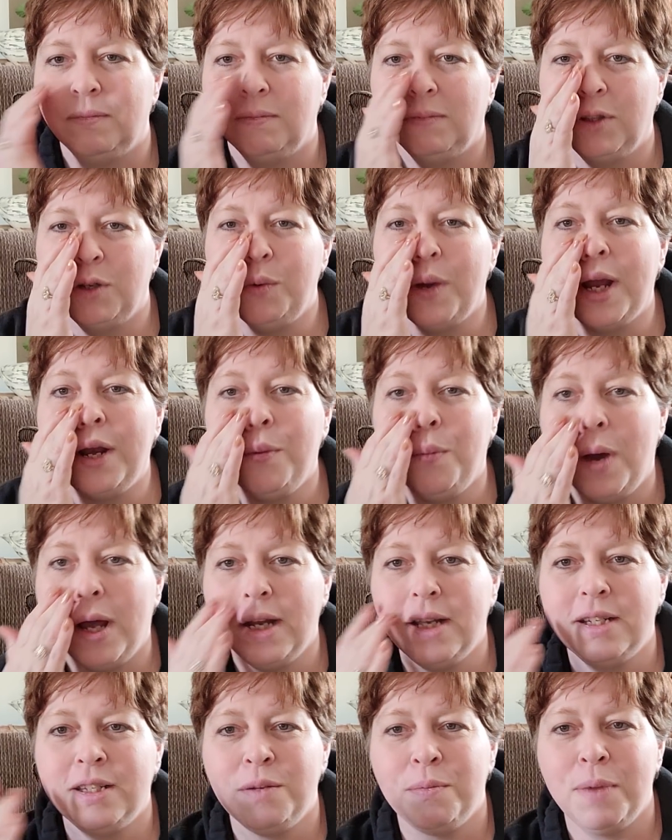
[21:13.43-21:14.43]
Loretta
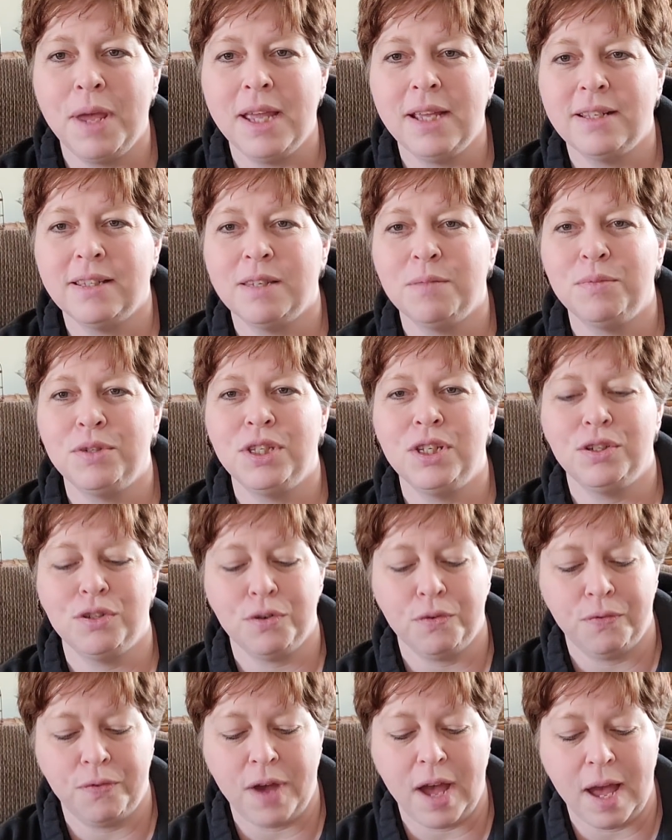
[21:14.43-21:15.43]
wanted to make some
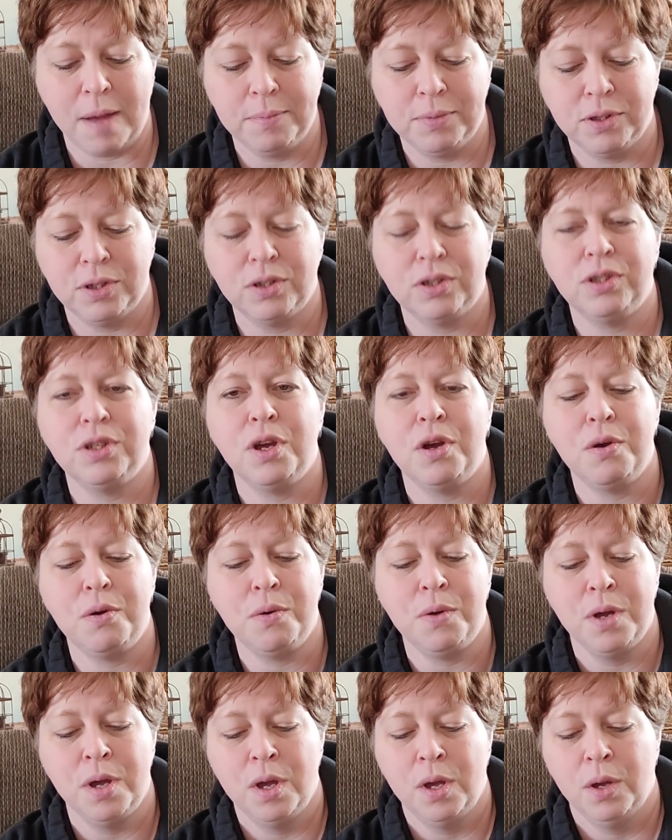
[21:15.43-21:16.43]
scissor fobs,
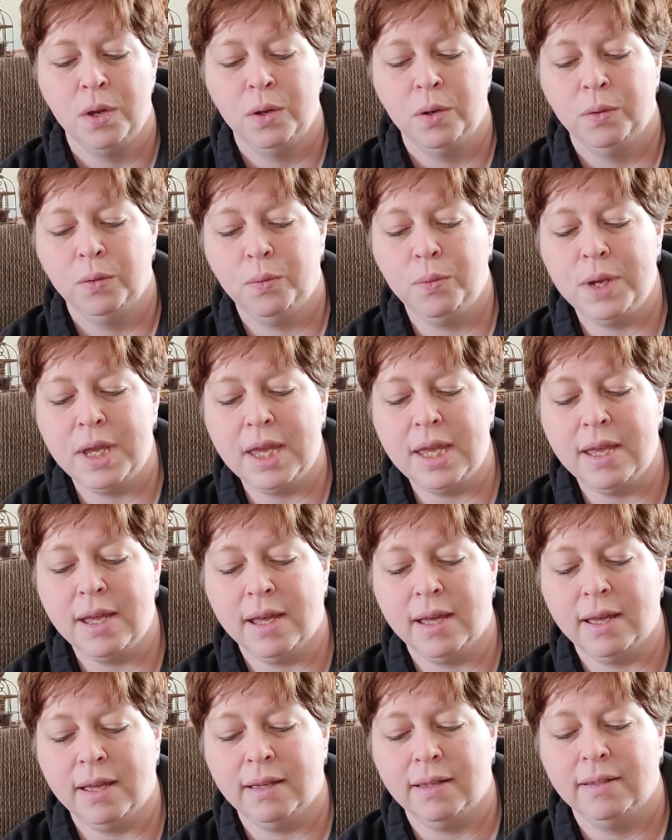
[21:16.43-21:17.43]
so we
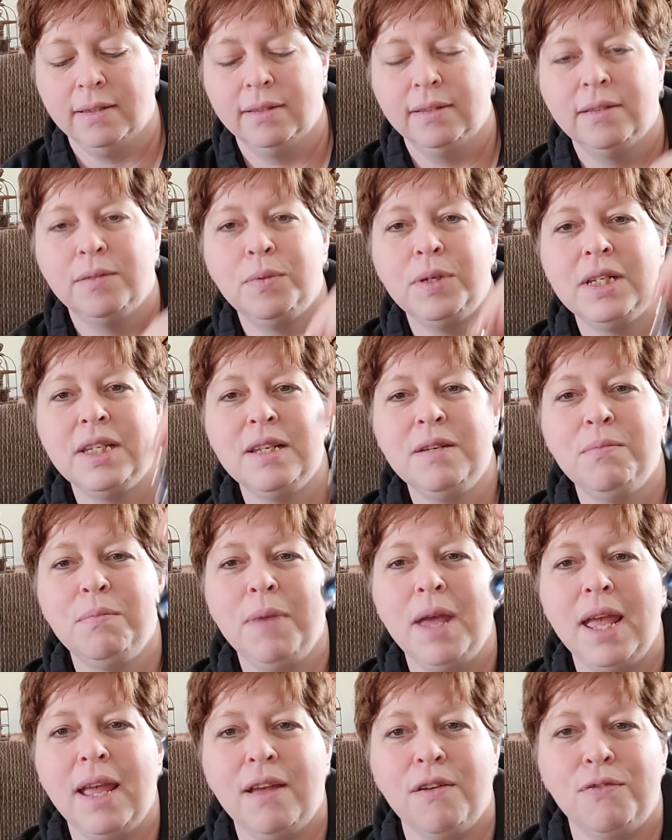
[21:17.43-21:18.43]
did
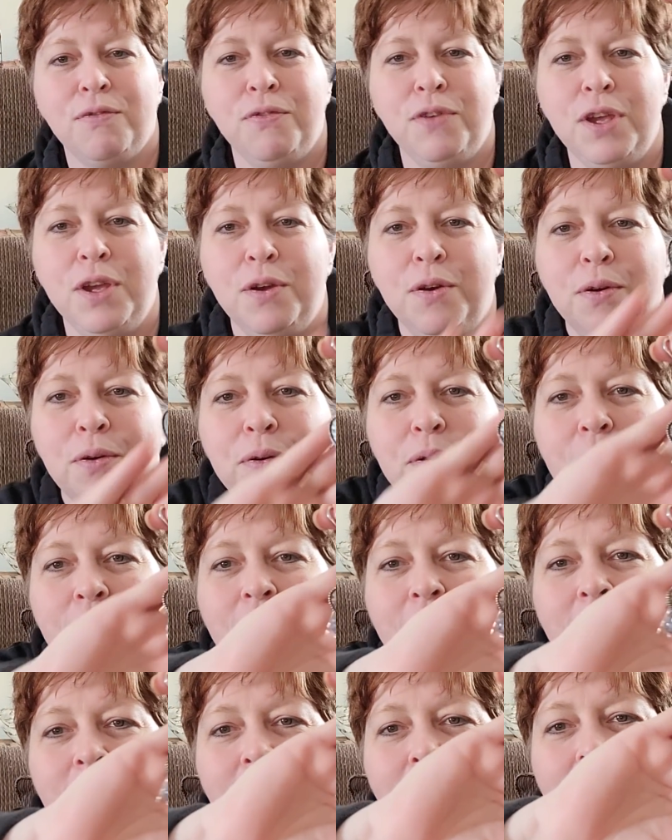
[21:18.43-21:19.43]
make a few
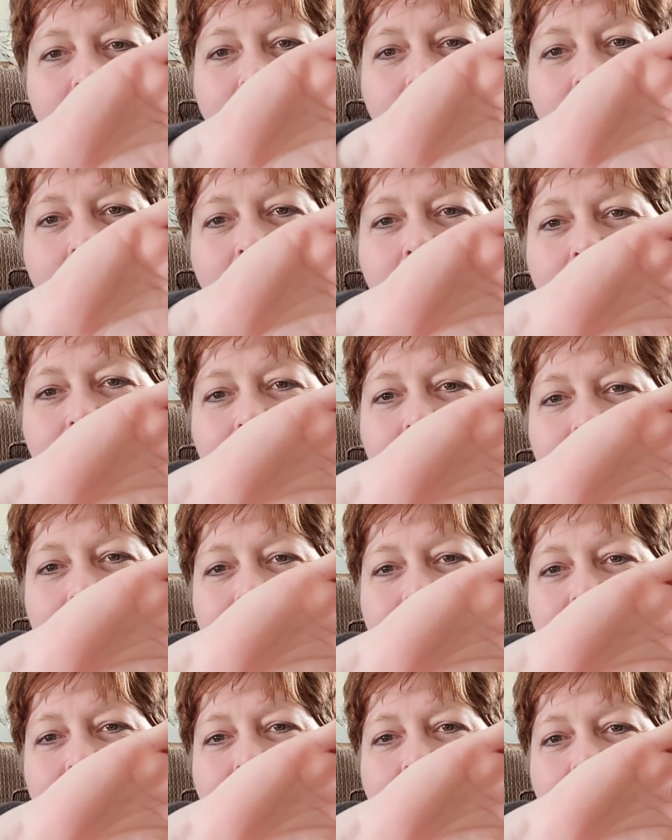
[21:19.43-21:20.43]
on
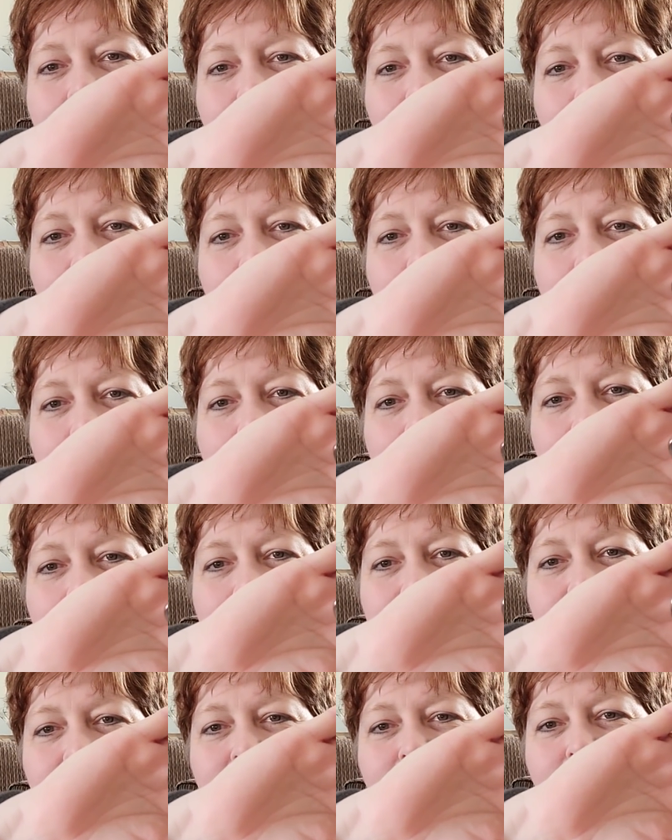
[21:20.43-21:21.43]
Saturday night
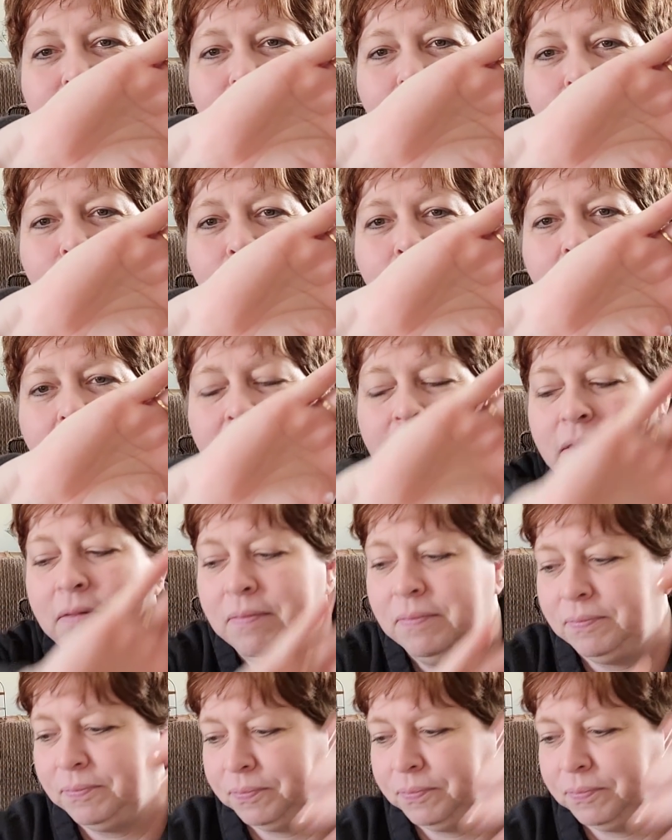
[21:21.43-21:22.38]
just for fun.